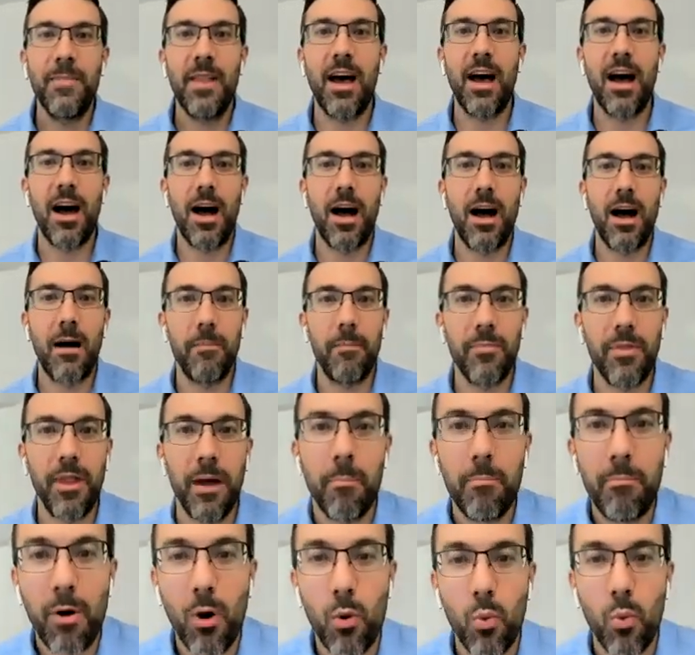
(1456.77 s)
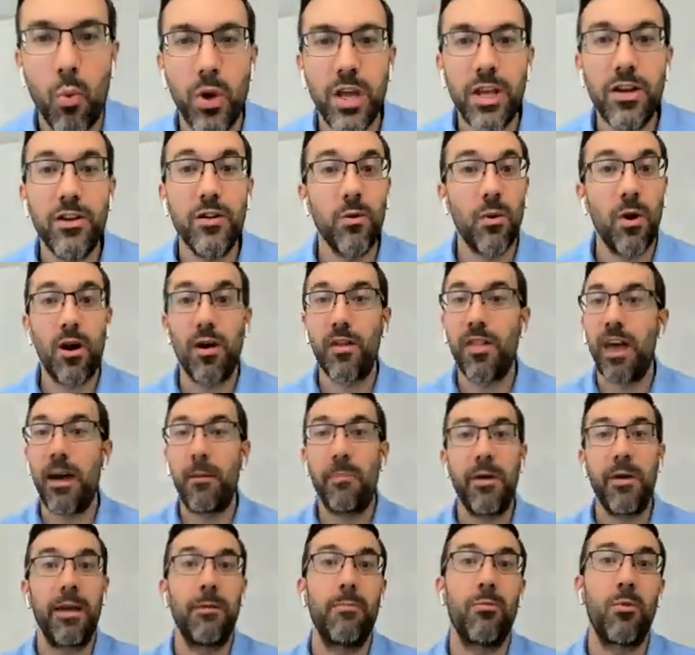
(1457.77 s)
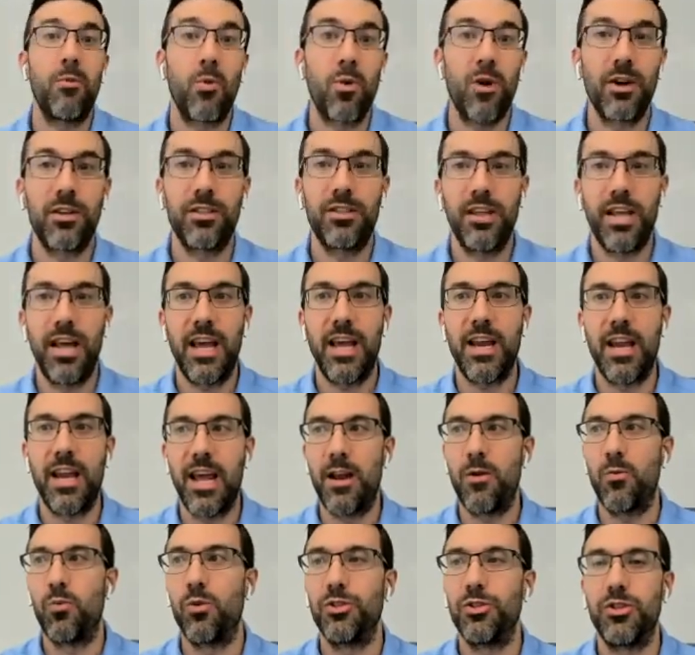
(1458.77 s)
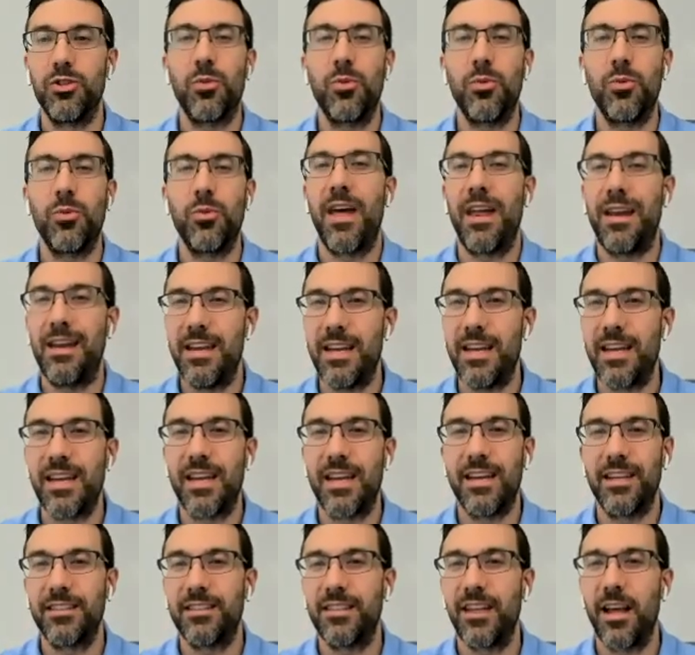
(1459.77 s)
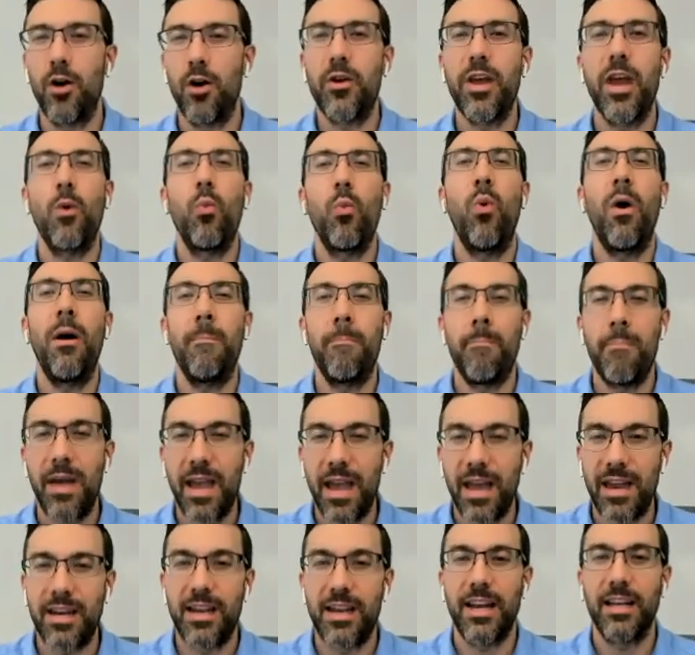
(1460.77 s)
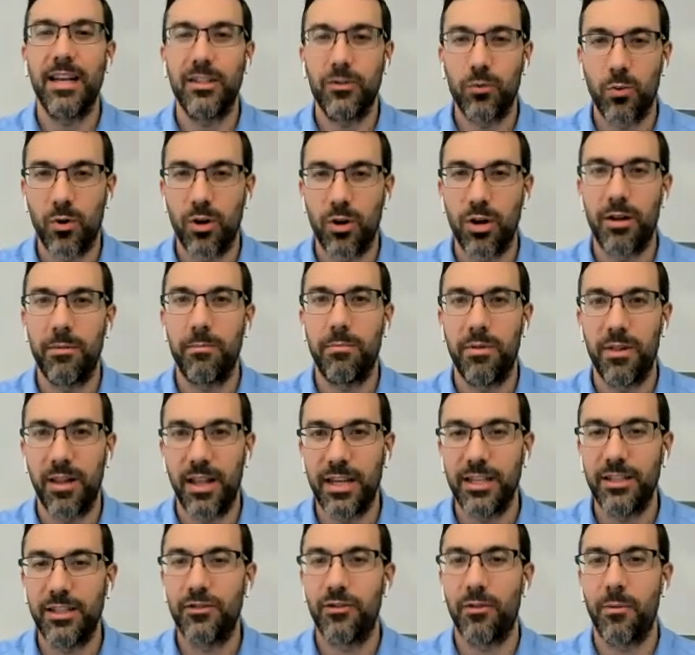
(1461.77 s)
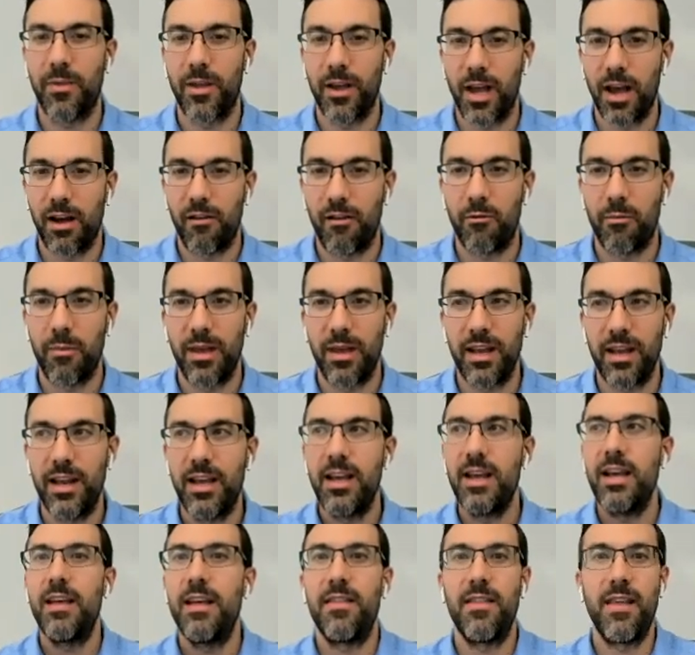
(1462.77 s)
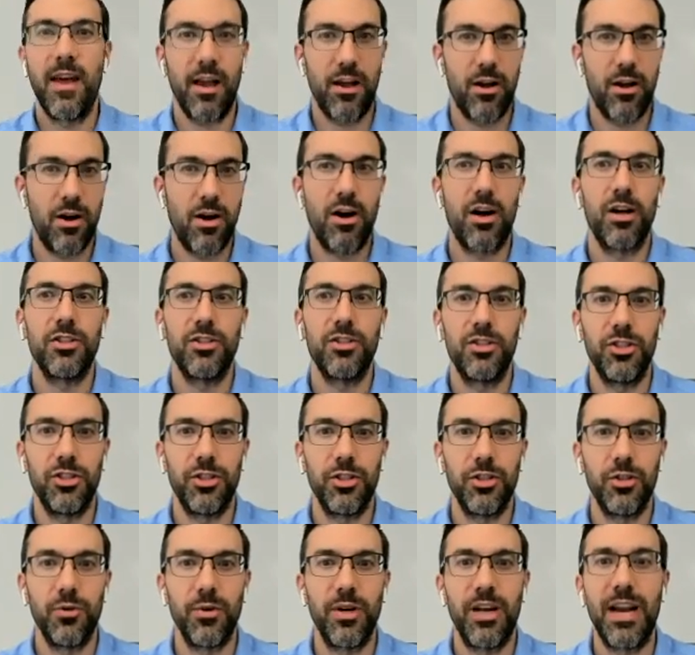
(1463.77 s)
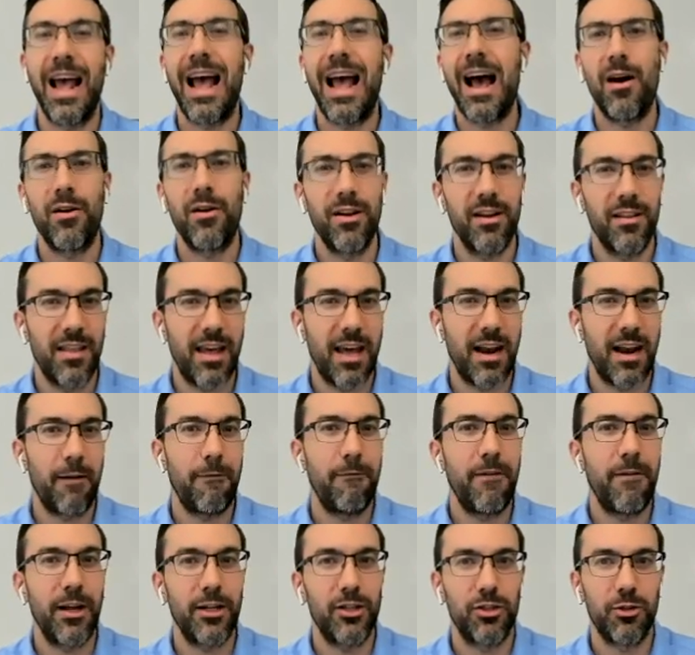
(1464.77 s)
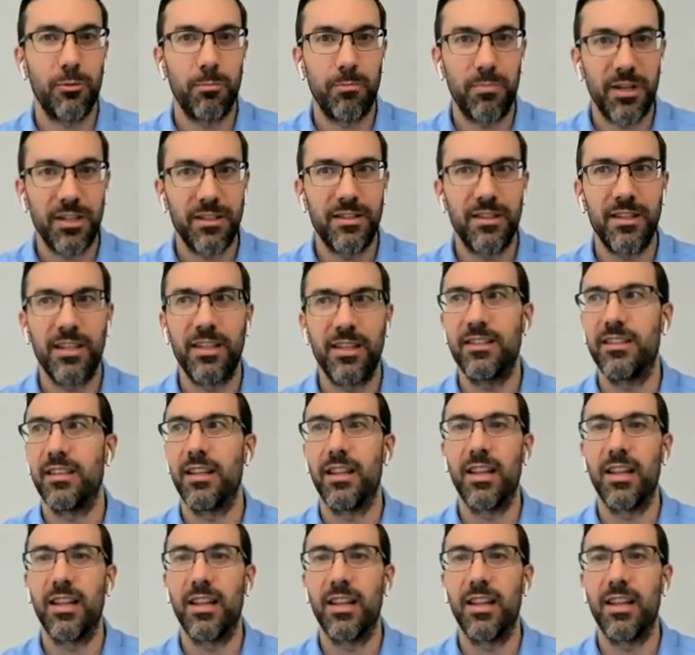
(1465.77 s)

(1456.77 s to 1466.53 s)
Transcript: Right. But we do all that paperwork and we'll do all that digging to say, okay, what mandates were in place from the government that caused you, and how did that affect your business?